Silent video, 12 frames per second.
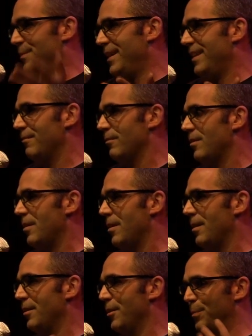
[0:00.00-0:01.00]
me,
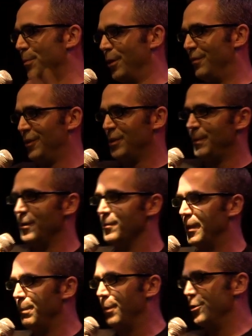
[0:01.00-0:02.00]
another part of the experience
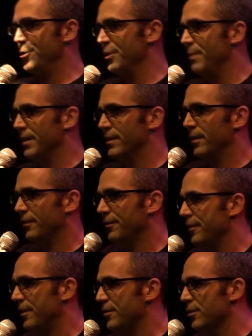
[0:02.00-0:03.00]
was like perching
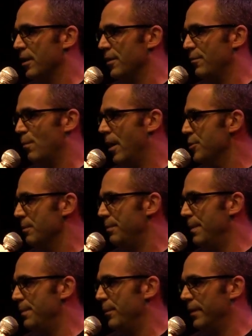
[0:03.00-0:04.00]
myself and just kind of watching
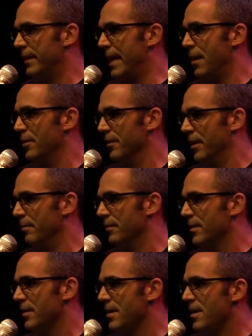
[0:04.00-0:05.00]
people encounter them.
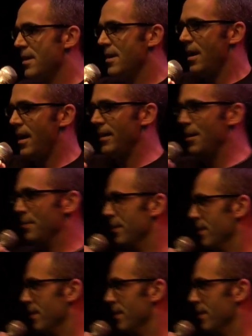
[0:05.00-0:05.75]
And they would,